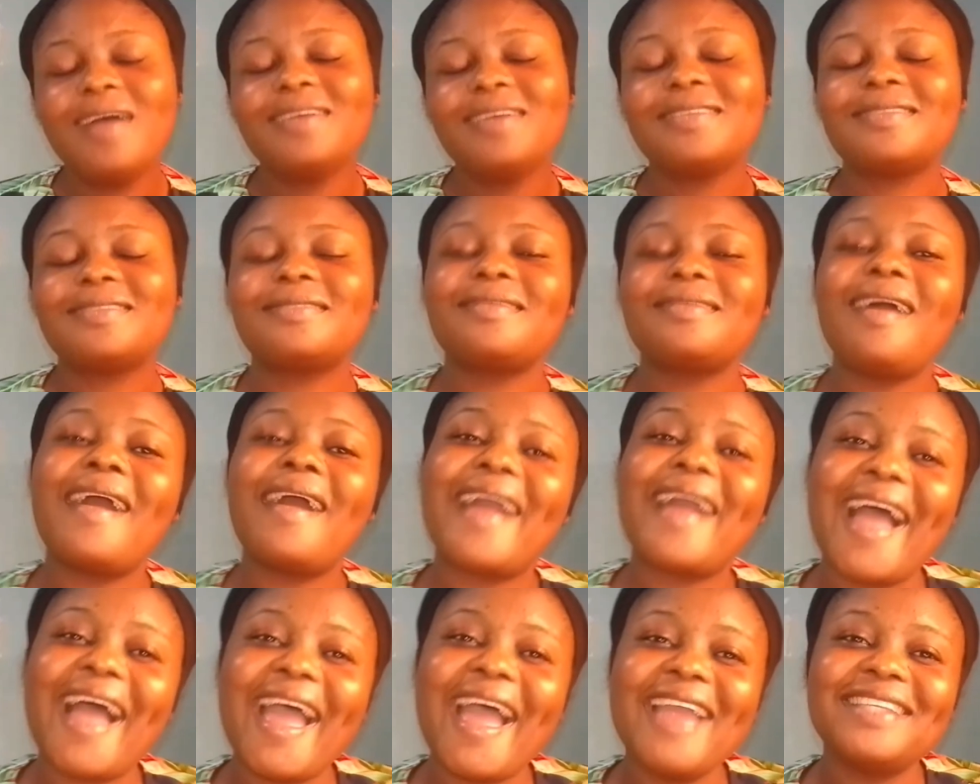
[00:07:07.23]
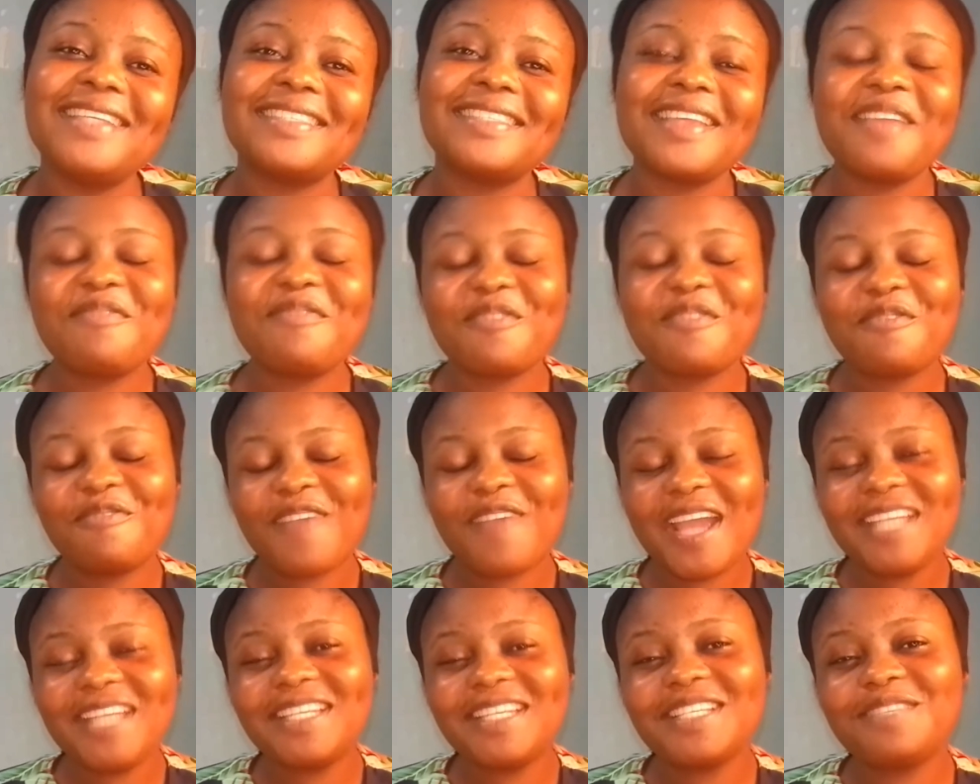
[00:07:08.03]
So guys, if you
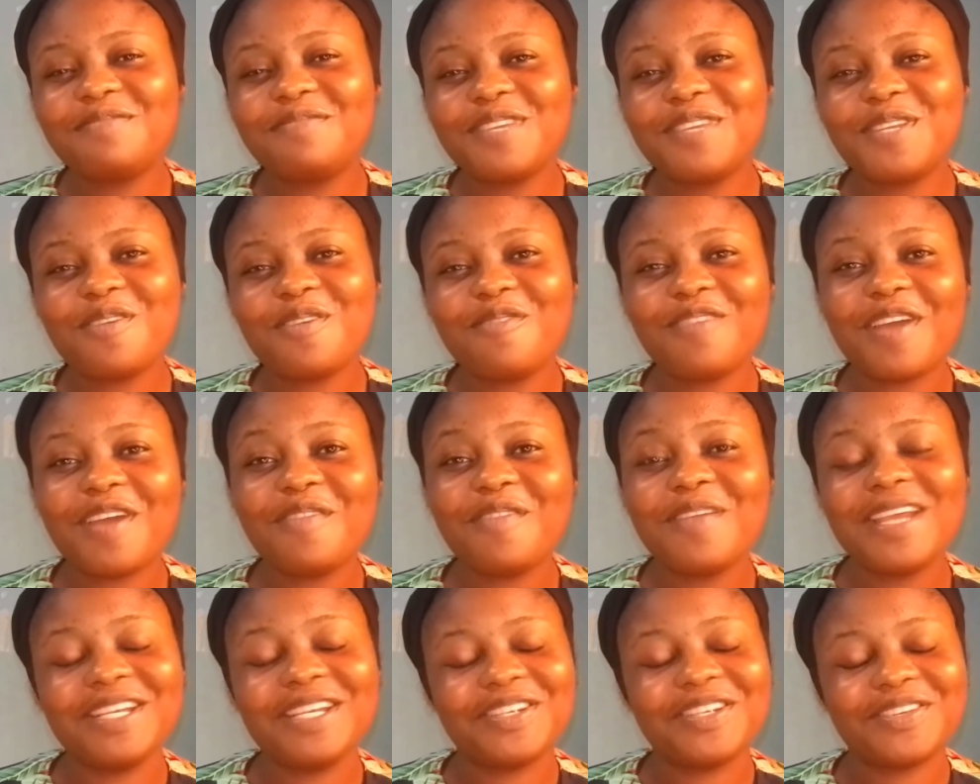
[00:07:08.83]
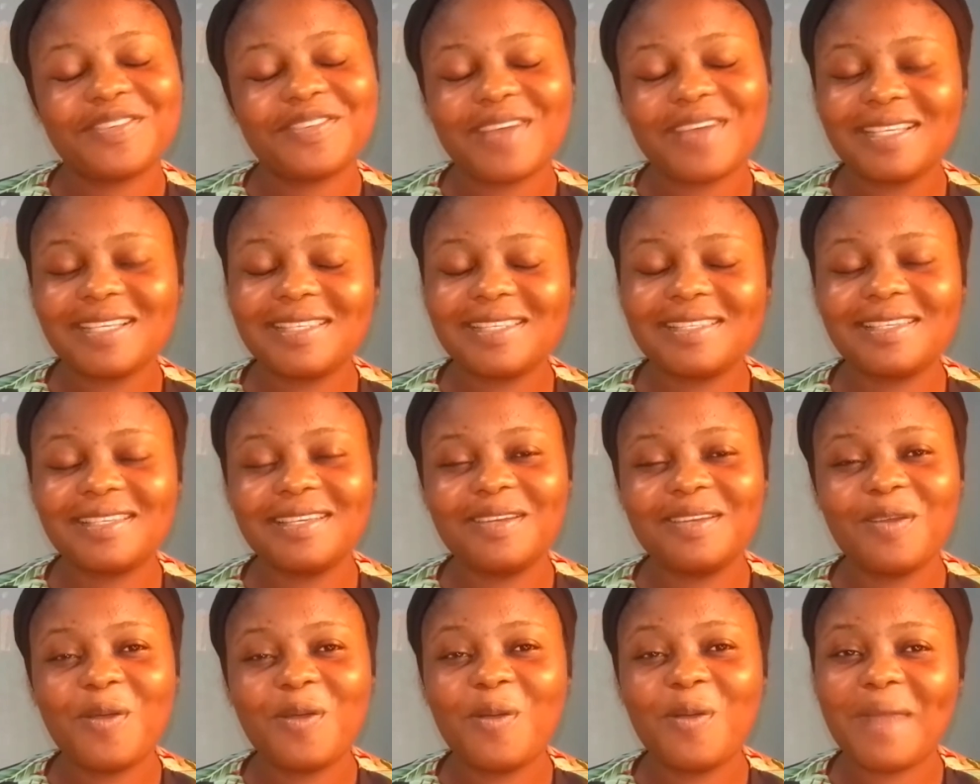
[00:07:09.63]
find this video very
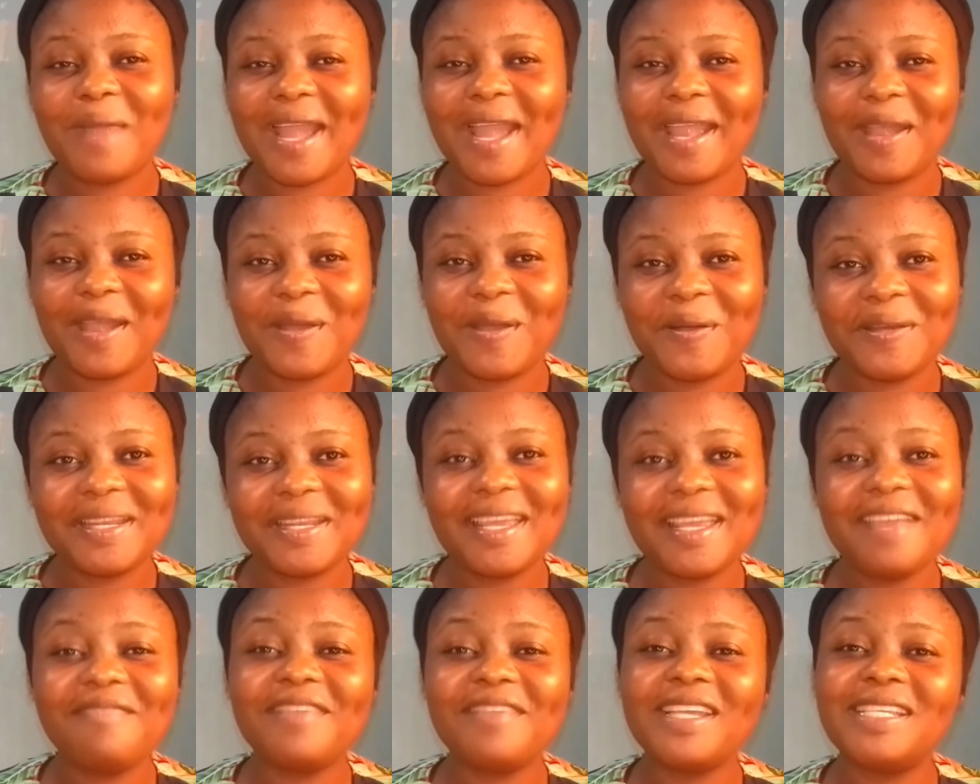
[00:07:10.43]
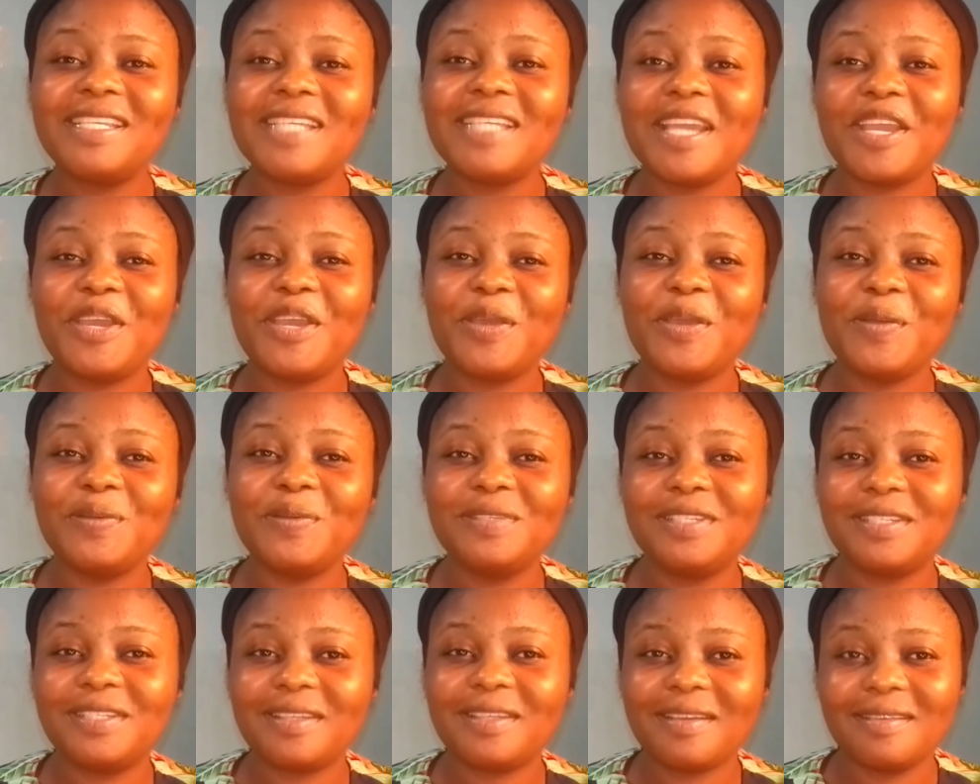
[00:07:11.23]
interesting, oh my god, give it a
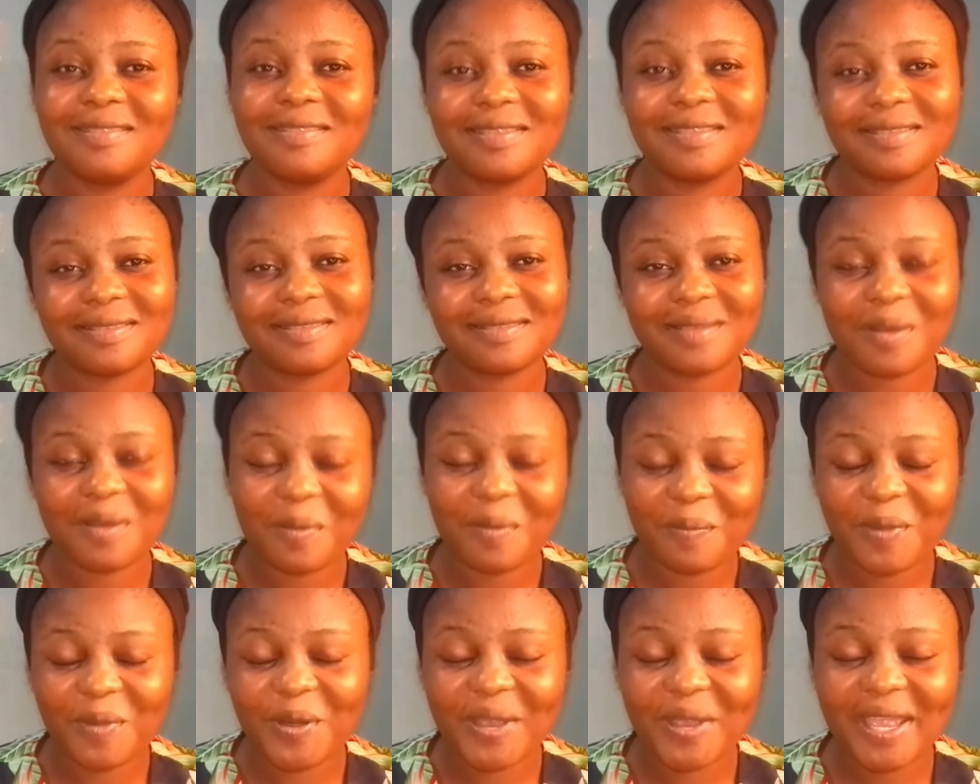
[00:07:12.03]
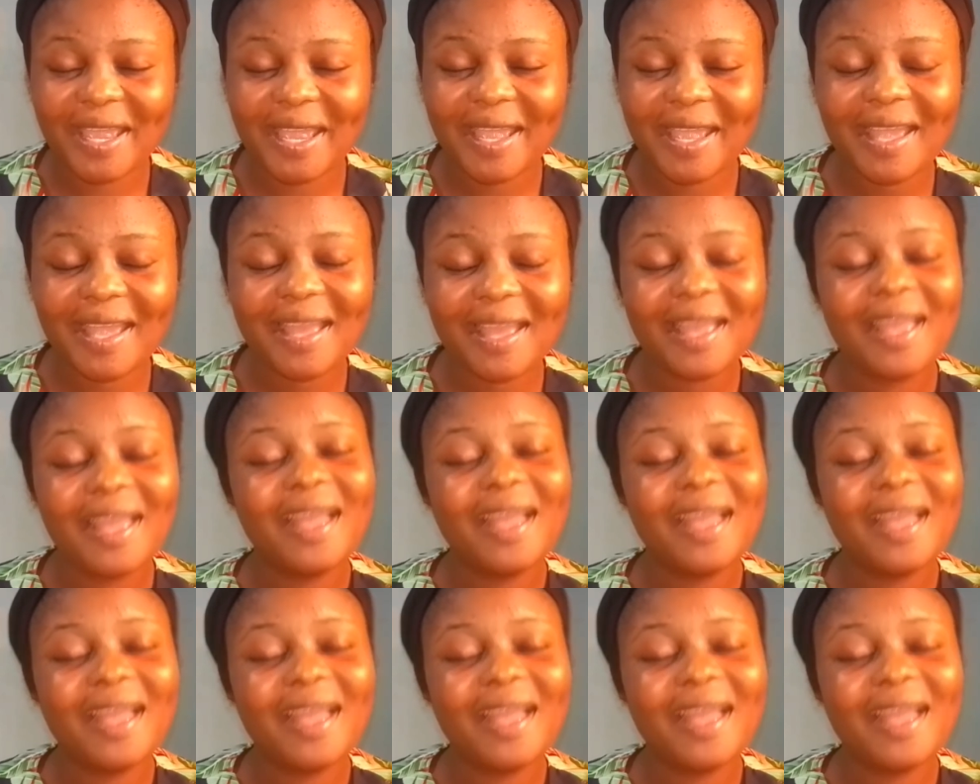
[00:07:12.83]
huge thumbs up, okay?